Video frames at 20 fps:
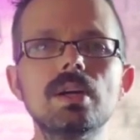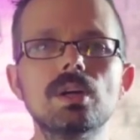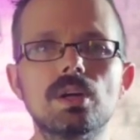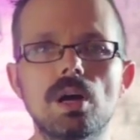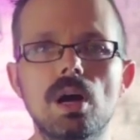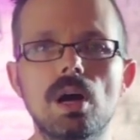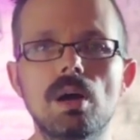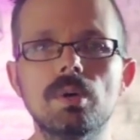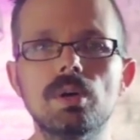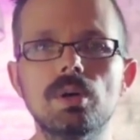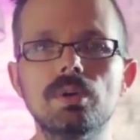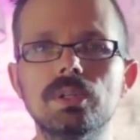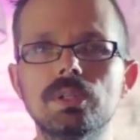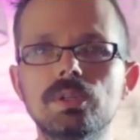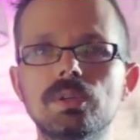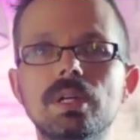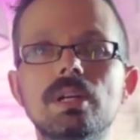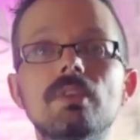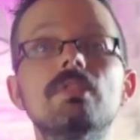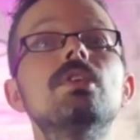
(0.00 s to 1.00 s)
combo, you
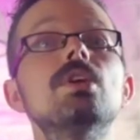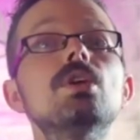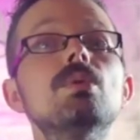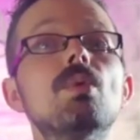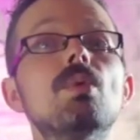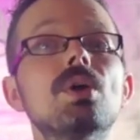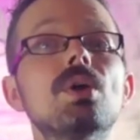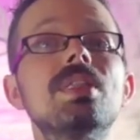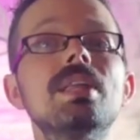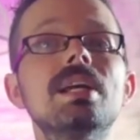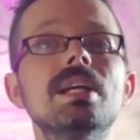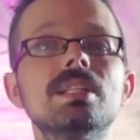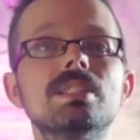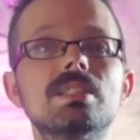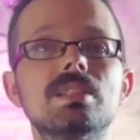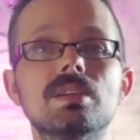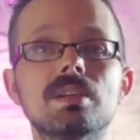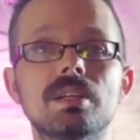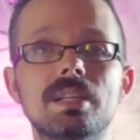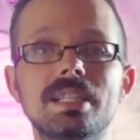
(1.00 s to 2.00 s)
get a few more things
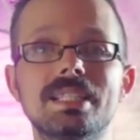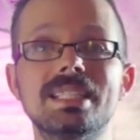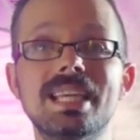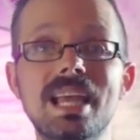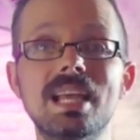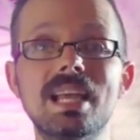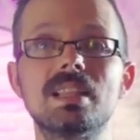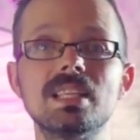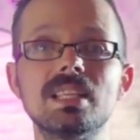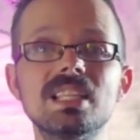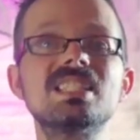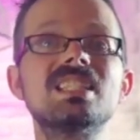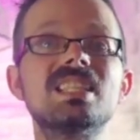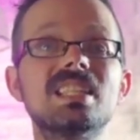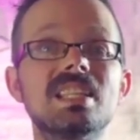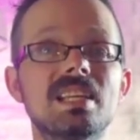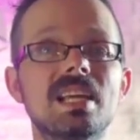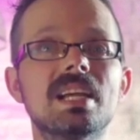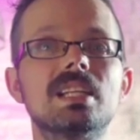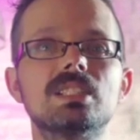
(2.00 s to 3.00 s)
that are going to take this to
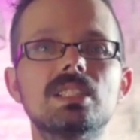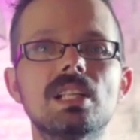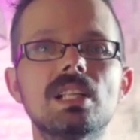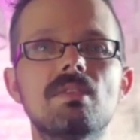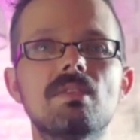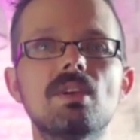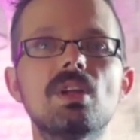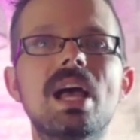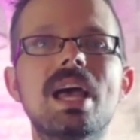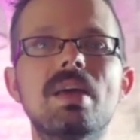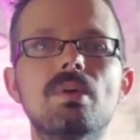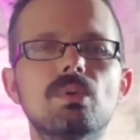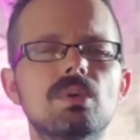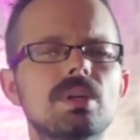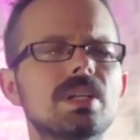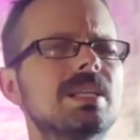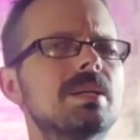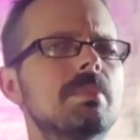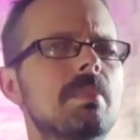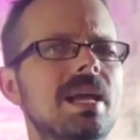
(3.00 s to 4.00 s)
the next level and
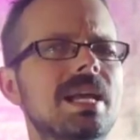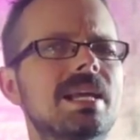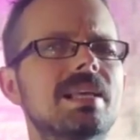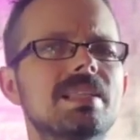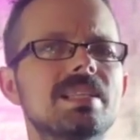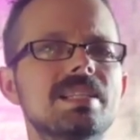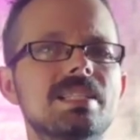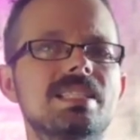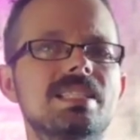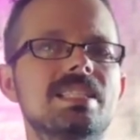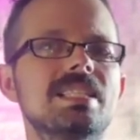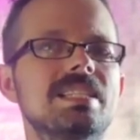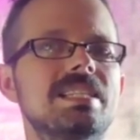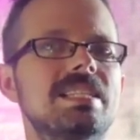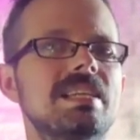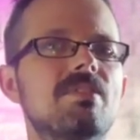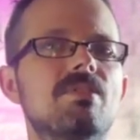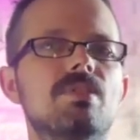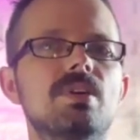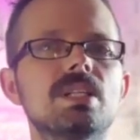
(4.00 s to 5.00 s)
really make this the
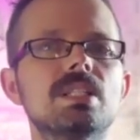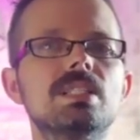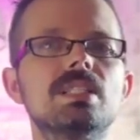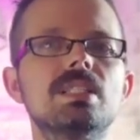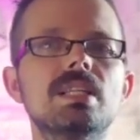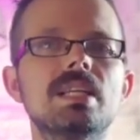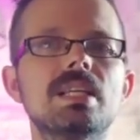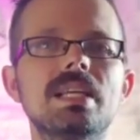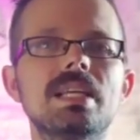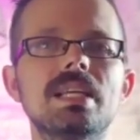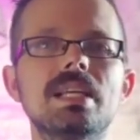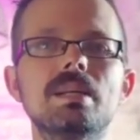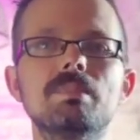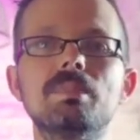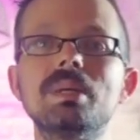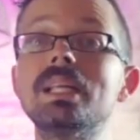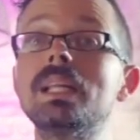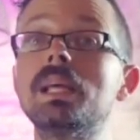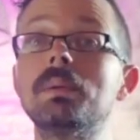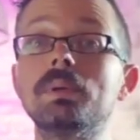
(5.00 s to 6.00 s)
difference in
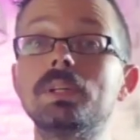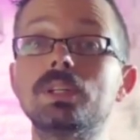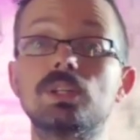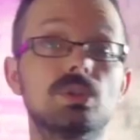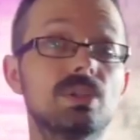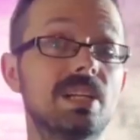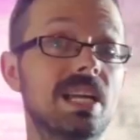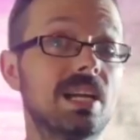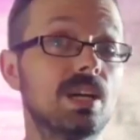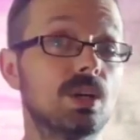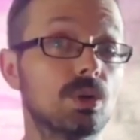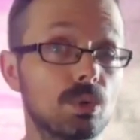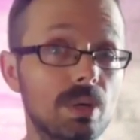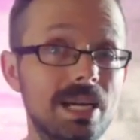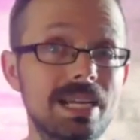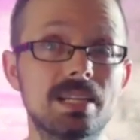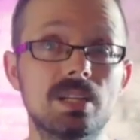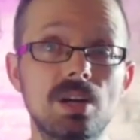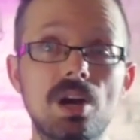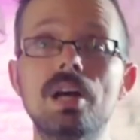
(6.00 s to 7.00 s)
being able to create
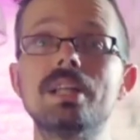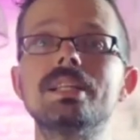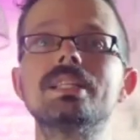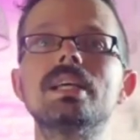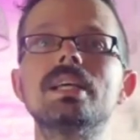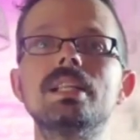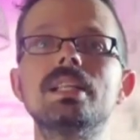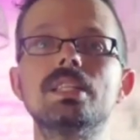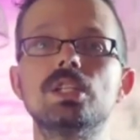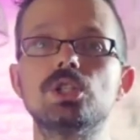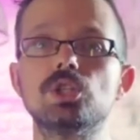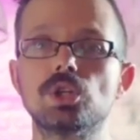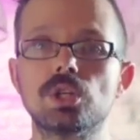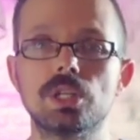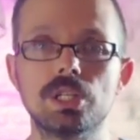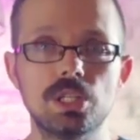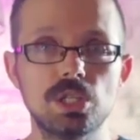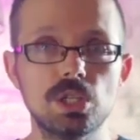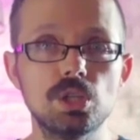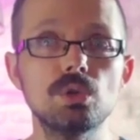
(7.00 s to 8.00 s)
great content that you're
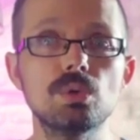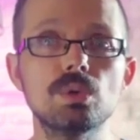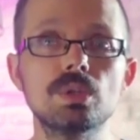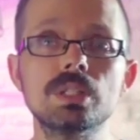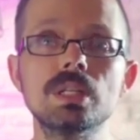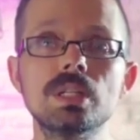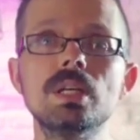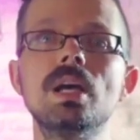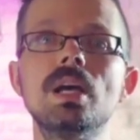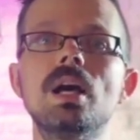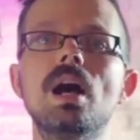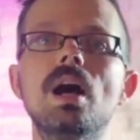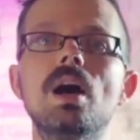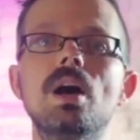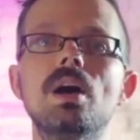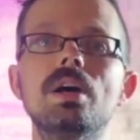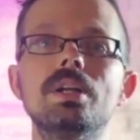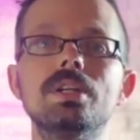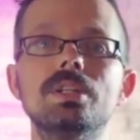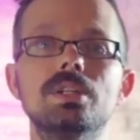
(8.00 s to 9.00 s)
going to use
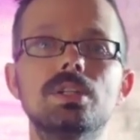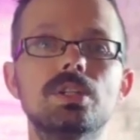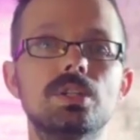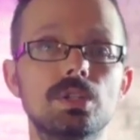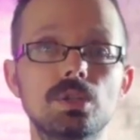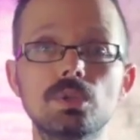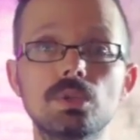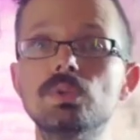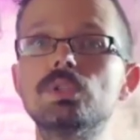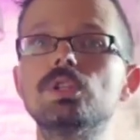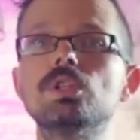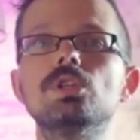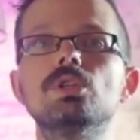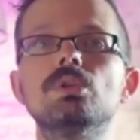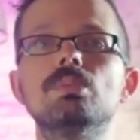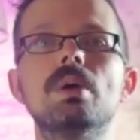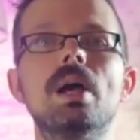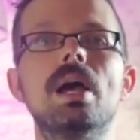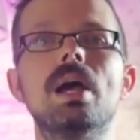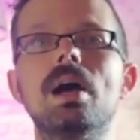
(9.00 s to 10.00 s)
on
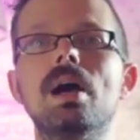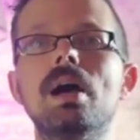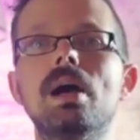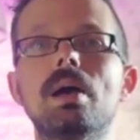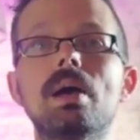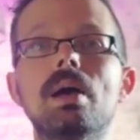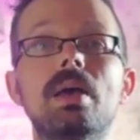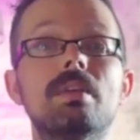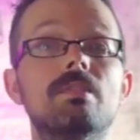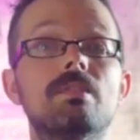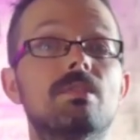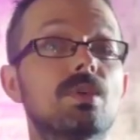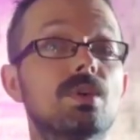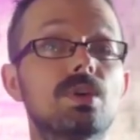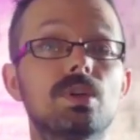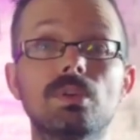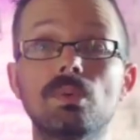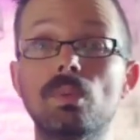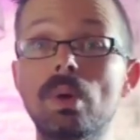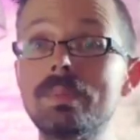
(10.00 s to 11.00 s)
YouTube and for
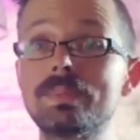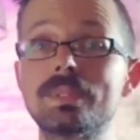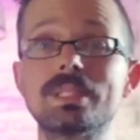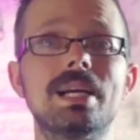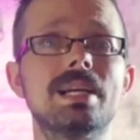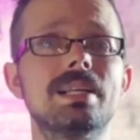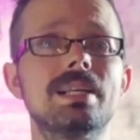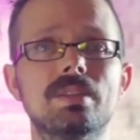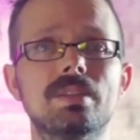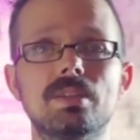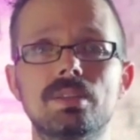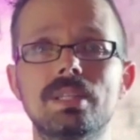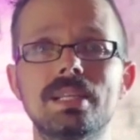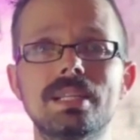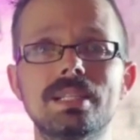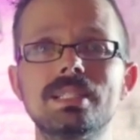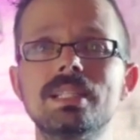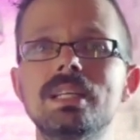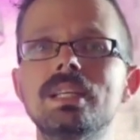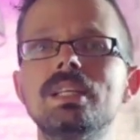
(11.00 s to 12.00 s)
your website and other
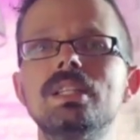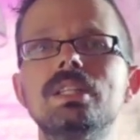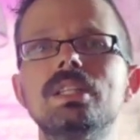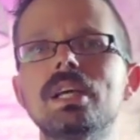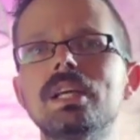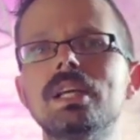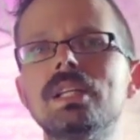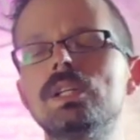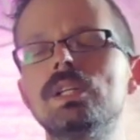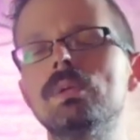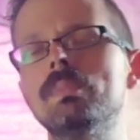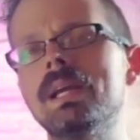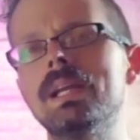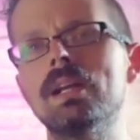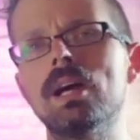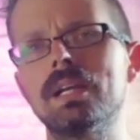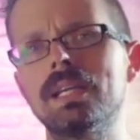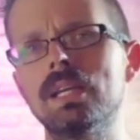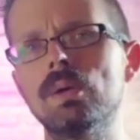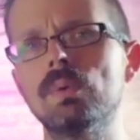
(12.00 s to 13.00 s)
things that you may
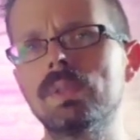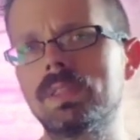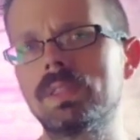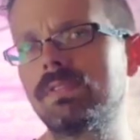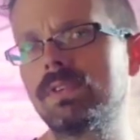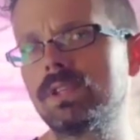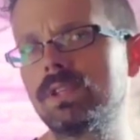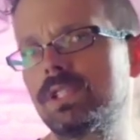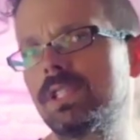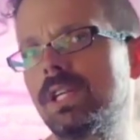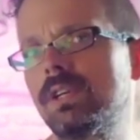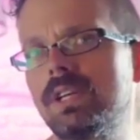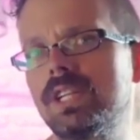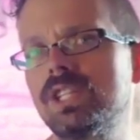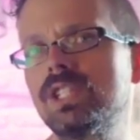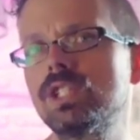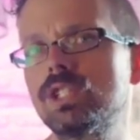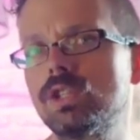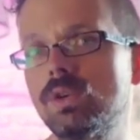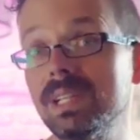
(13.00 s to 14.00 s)
not get with the first
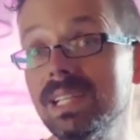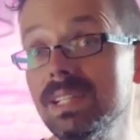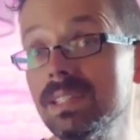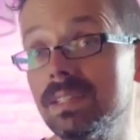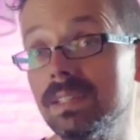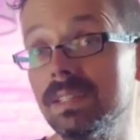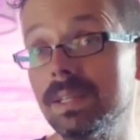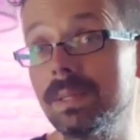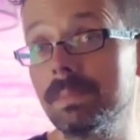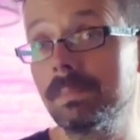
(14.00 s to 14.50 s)
generation so easily.